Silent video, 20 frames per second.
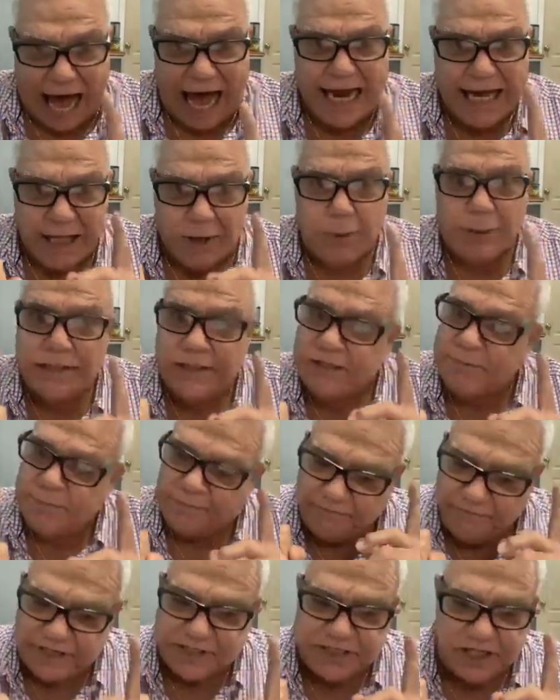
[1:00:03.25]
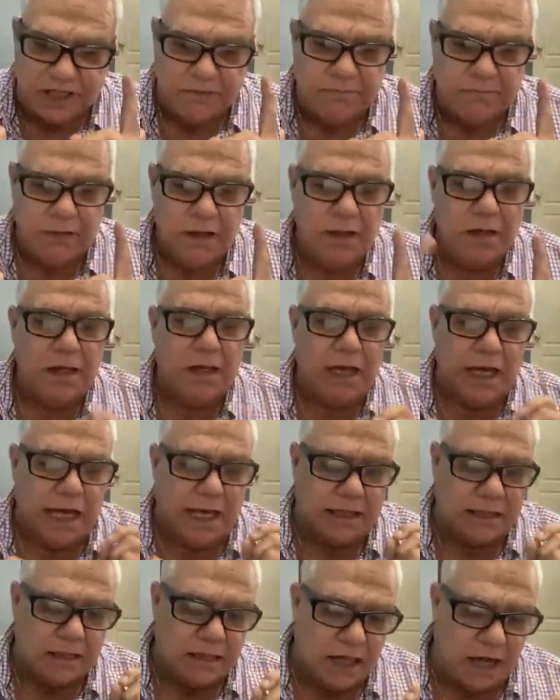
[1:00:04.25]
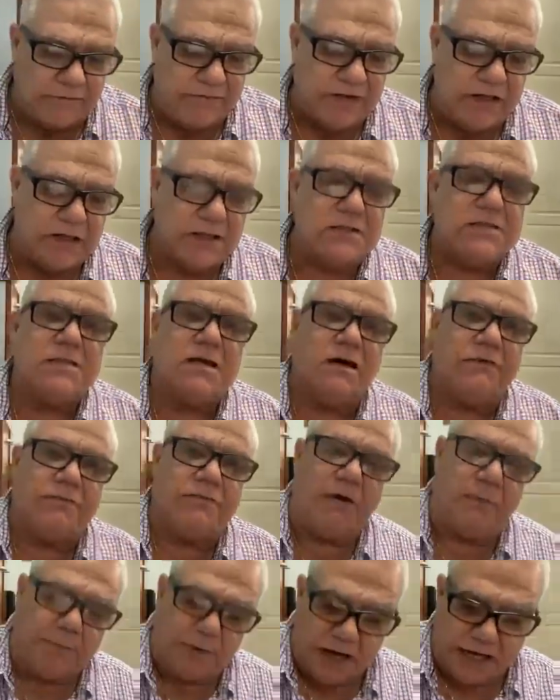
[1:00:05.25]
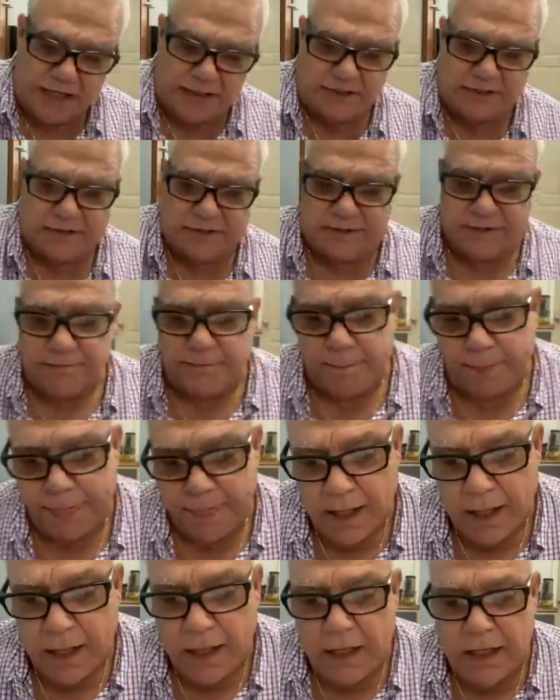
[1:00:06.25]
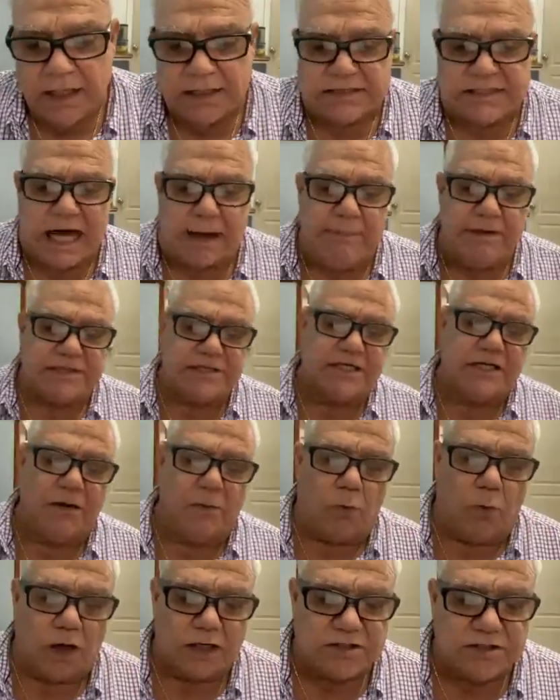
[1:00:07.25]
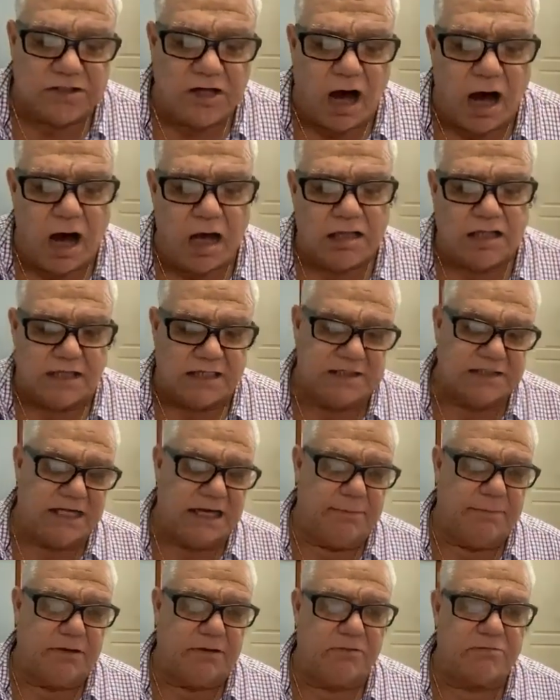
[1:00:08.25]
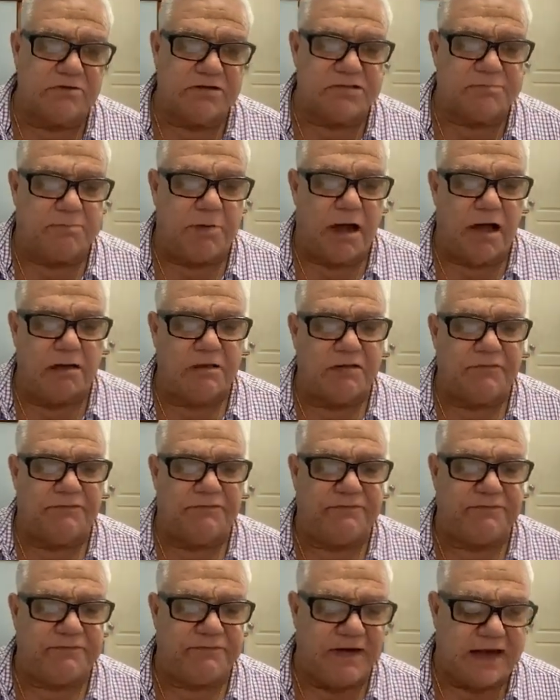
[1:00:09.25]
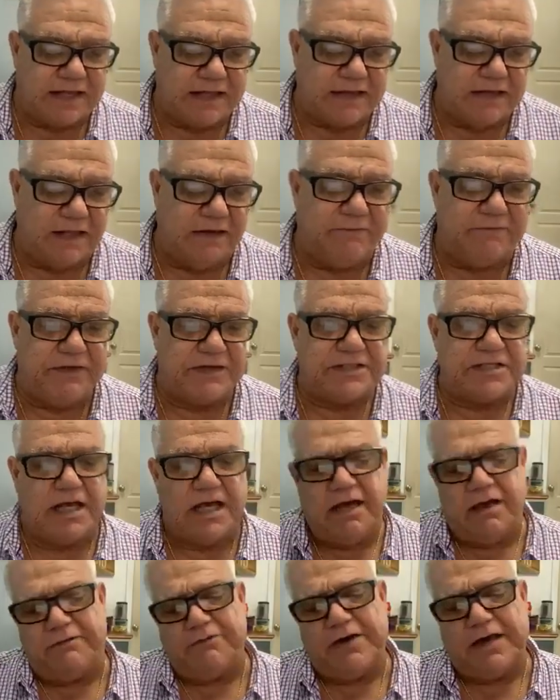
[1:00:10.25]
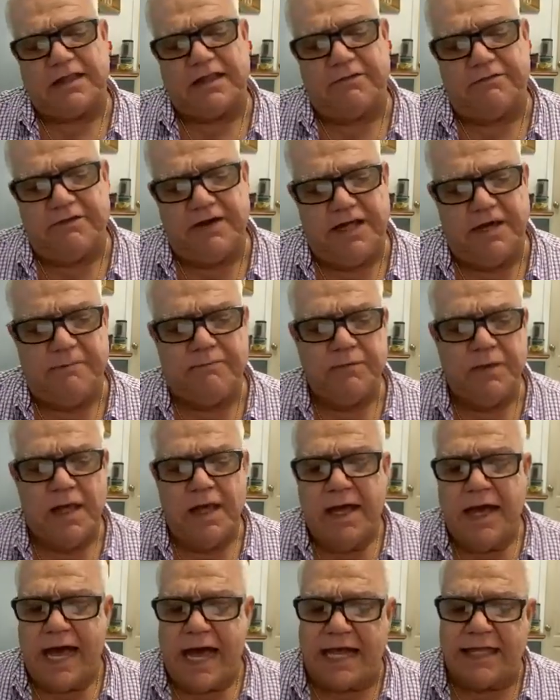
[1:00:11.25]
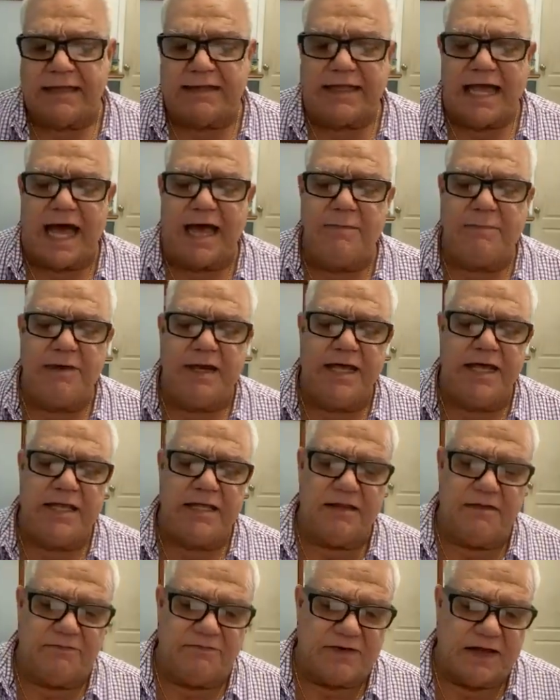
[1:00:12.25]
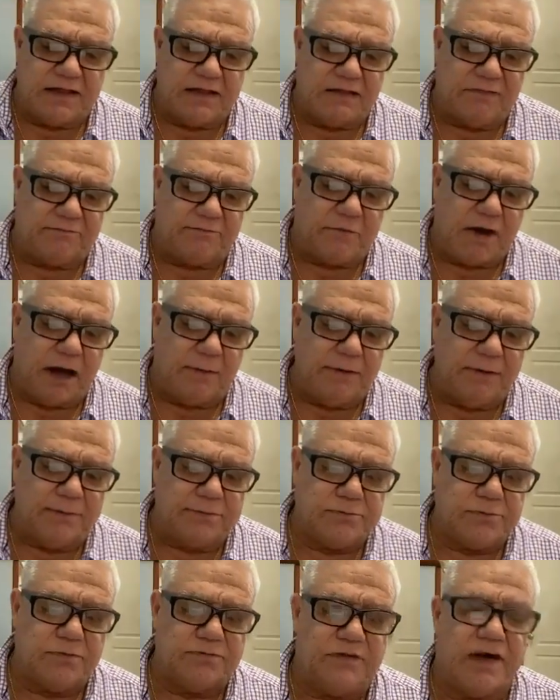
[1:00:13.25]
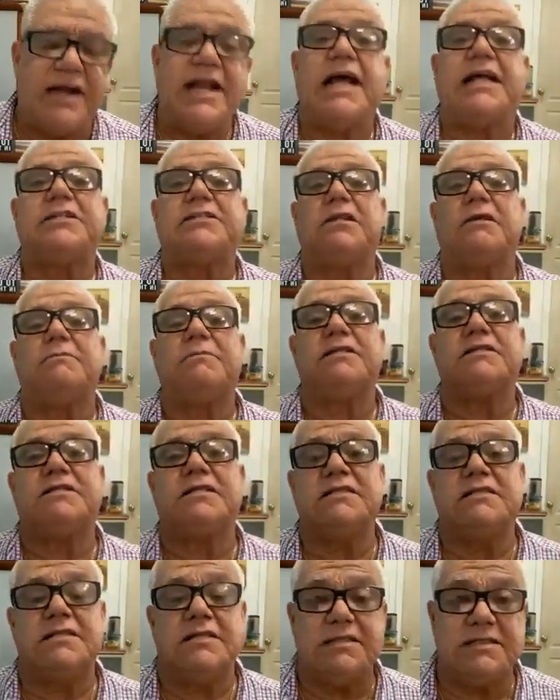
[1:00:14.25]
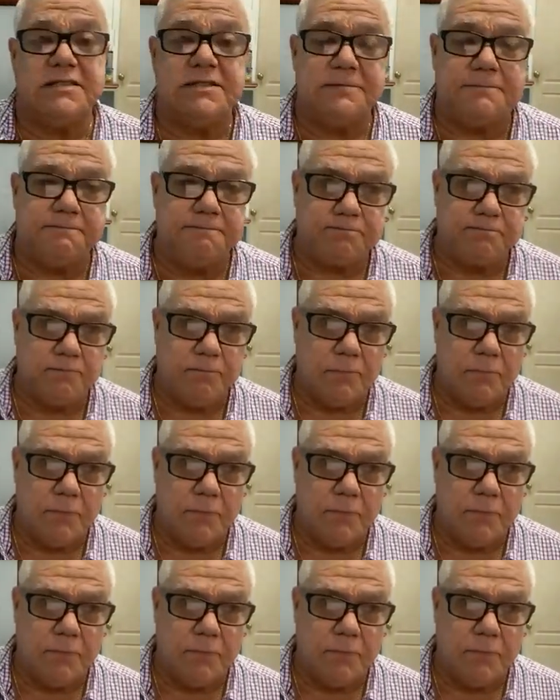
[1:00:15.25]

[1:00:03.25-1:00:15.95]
Adequate supervision and governance of compliance. Establishing a watchdog that is able to respond effectively and timely in the event of problems with financial businesses.